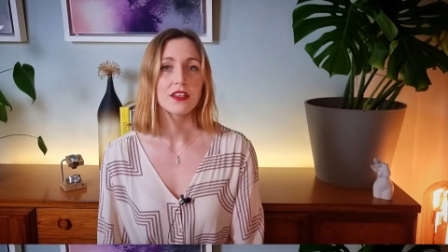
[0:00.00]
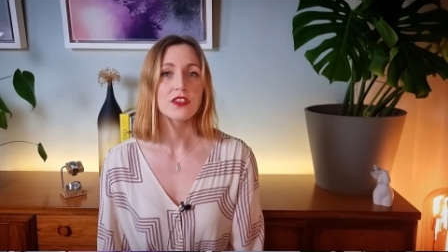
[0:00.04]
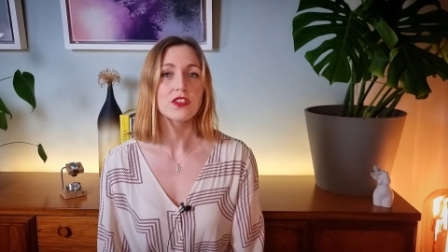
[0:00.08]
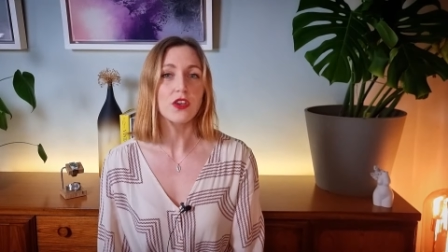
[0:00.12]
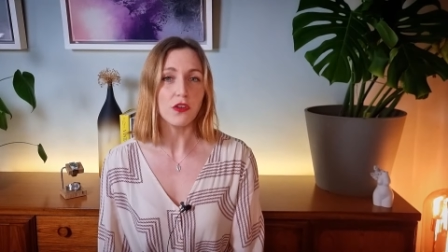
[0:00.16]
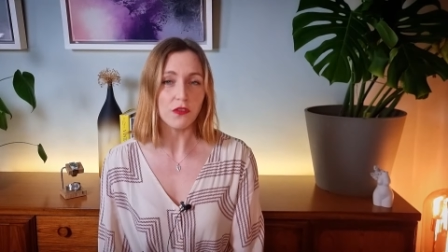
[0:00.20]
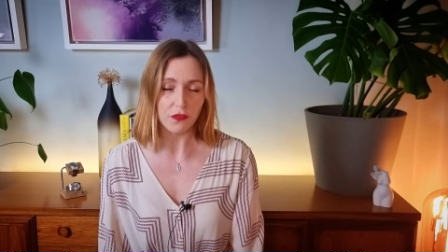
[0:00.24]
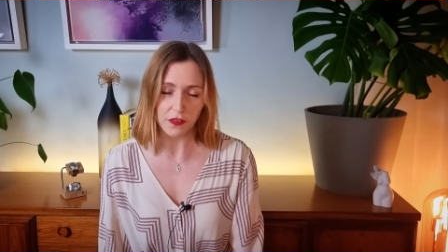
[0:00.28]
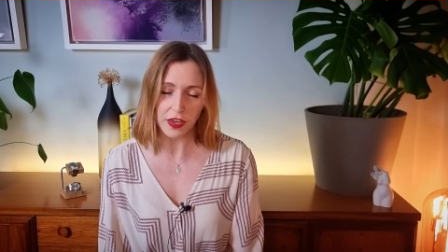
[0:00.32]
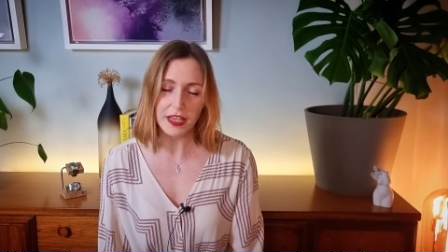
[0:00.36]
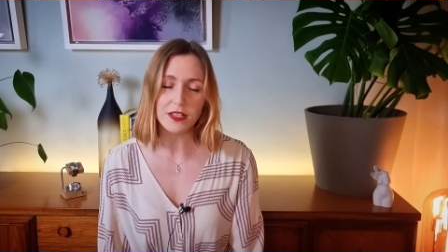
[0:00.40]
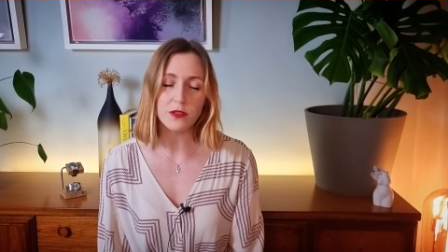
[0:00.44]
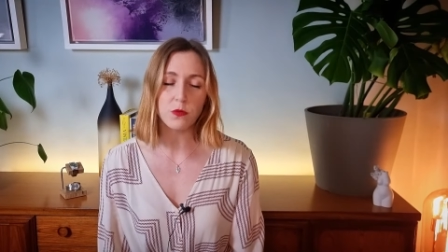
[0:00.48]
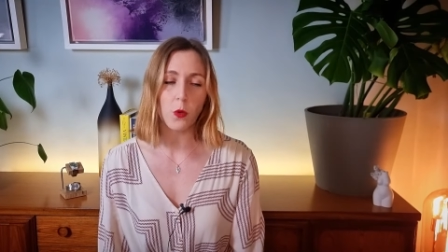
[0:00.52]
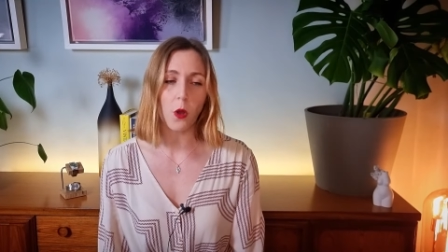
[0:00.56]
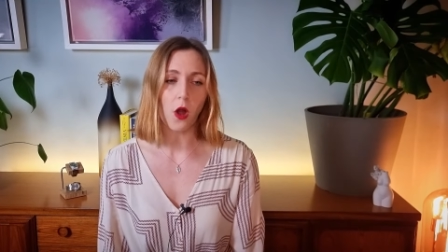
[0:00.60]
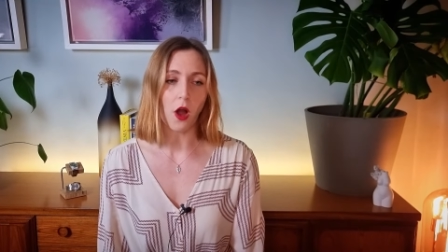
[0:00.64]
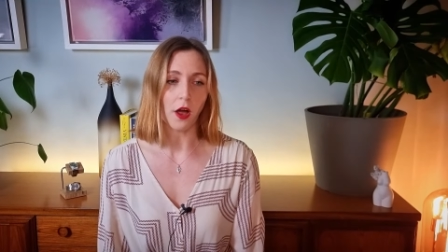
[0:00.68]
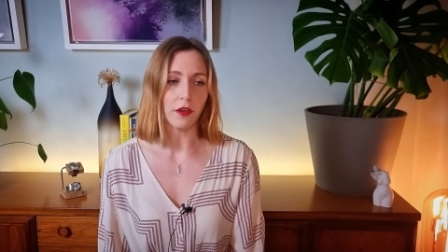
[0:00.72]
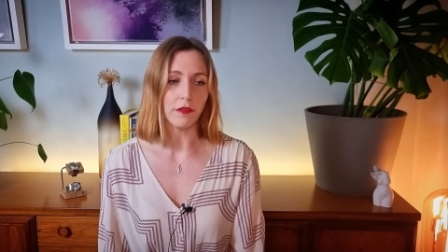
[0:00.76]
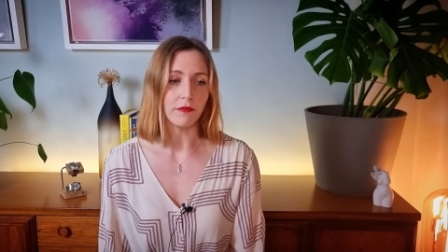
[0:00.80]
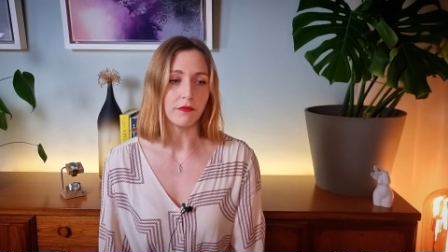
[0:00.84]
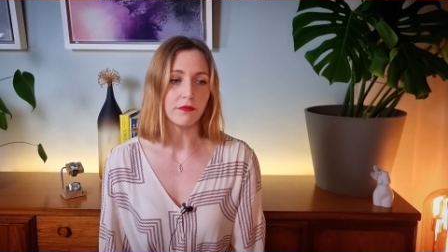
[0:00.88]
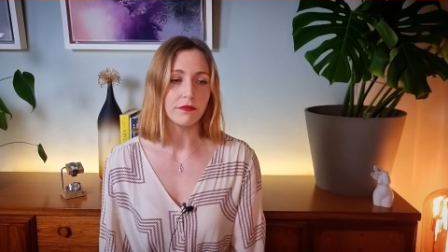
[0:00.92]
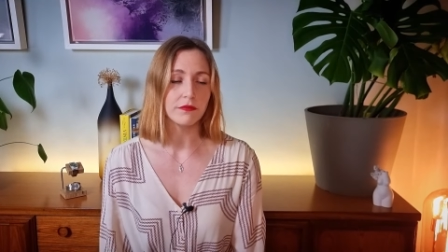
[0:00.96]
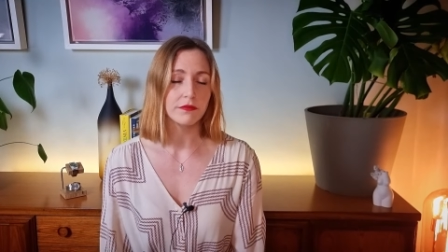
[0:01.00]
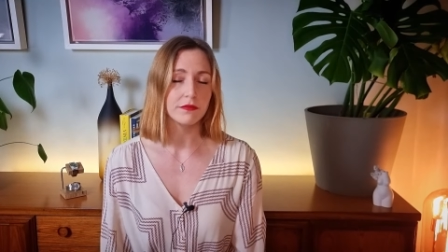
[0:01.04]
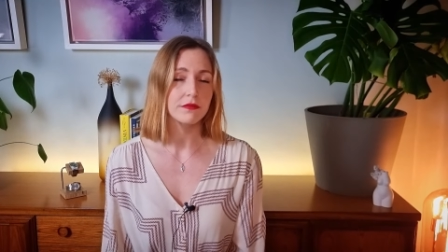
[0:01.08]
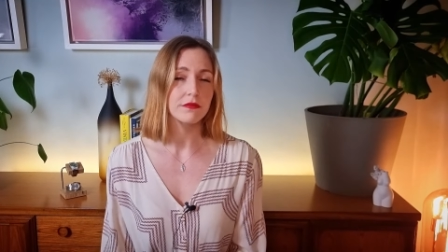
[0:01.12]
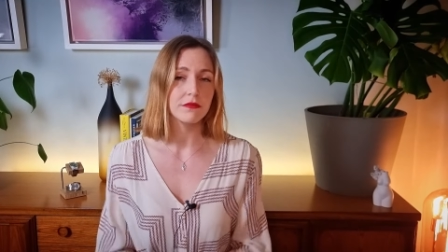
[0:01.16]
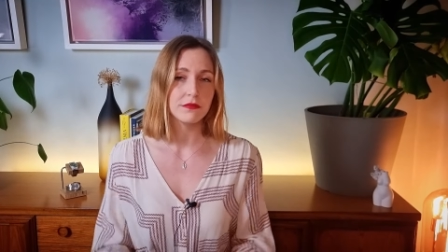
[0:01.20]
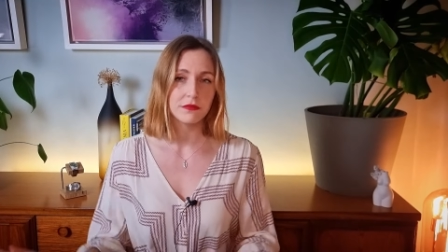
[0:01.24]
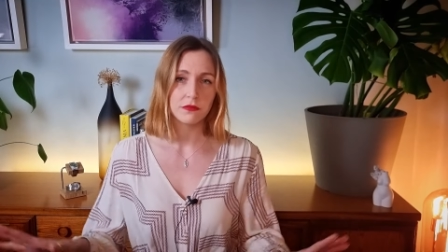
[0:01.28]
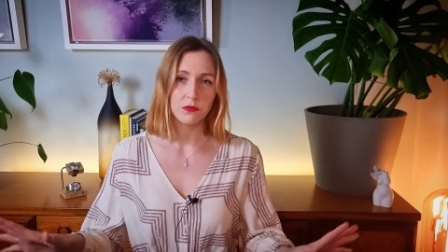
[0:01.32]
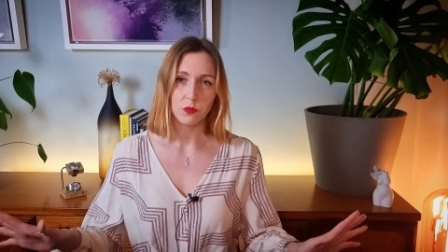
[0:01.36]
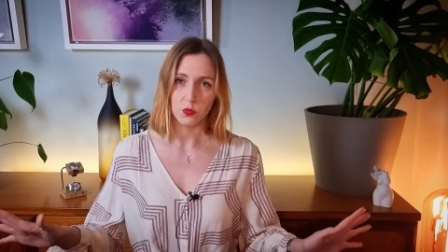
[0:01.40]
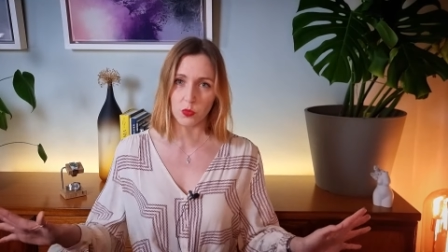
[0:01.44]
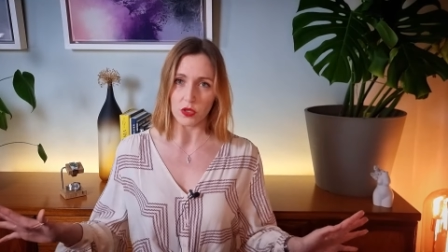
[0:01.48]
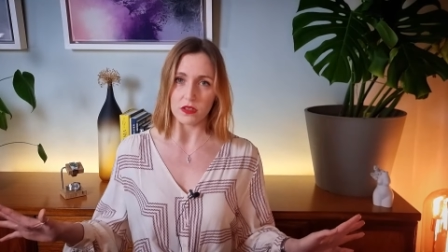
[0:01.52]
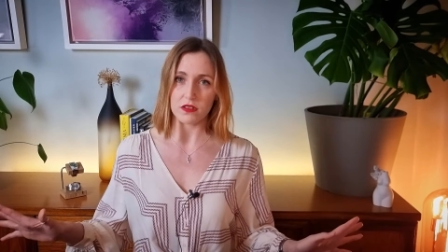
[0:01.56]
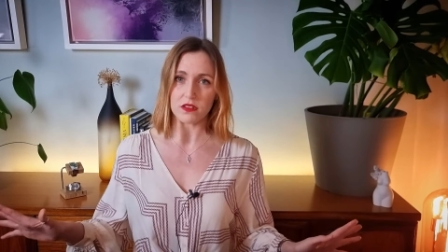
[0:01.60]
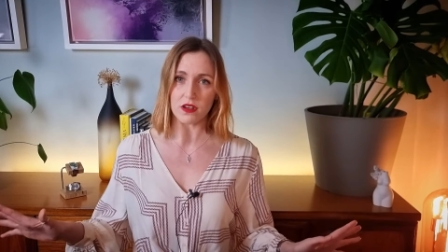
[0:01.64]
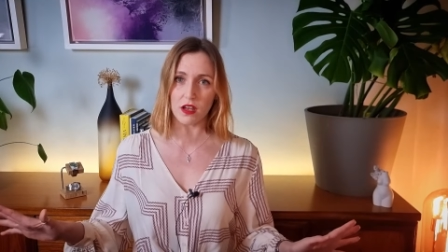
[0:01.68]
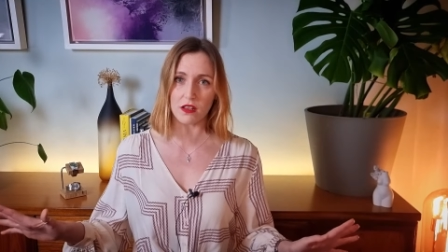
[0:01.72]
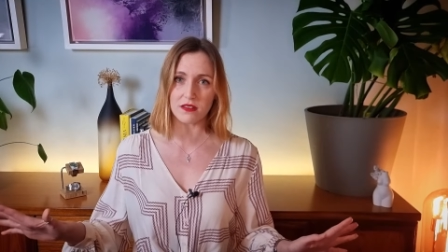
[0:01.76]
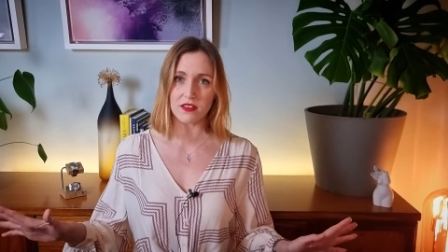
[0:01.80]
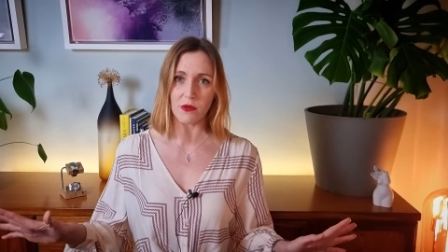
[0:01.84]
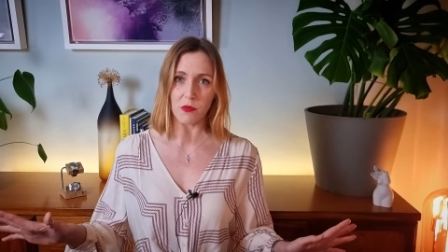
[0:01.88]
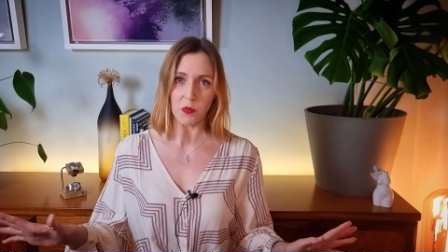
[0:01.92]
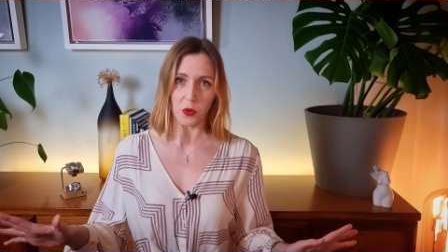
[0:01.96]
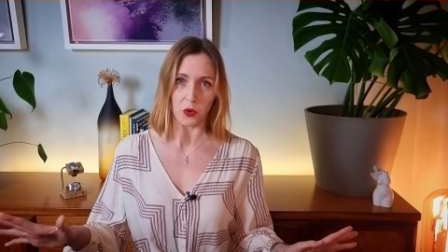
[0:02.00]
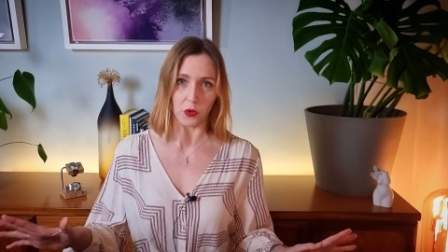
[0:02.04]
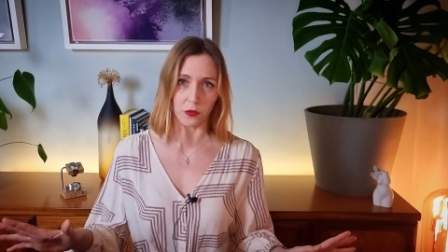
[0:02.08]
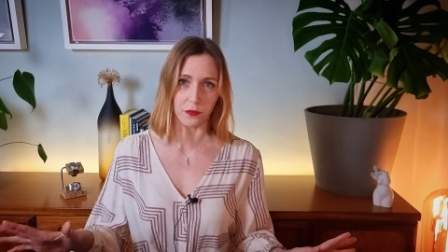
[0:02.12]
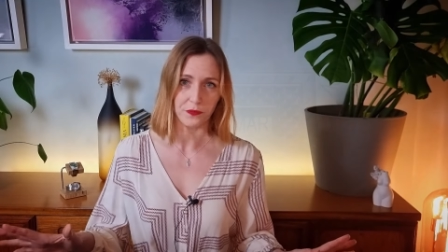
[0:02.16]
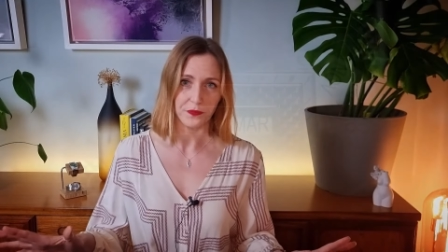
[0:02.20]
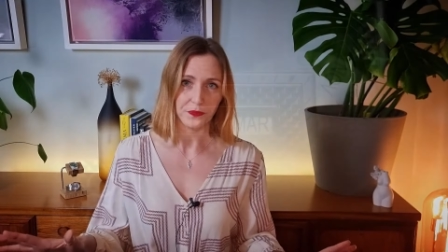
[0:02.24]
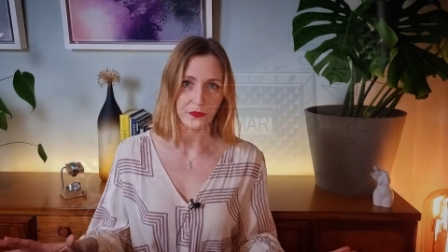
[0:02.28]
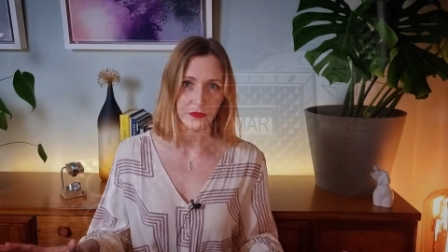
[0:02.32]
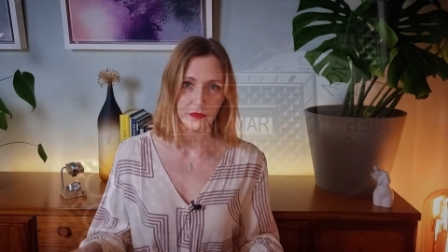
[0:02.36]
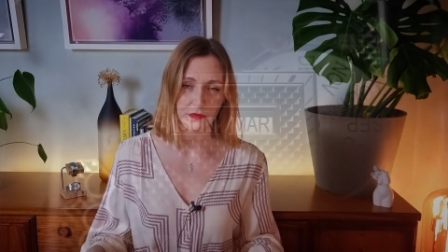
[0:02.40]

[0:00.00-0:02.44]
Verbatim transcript: So face one, we'll start simple.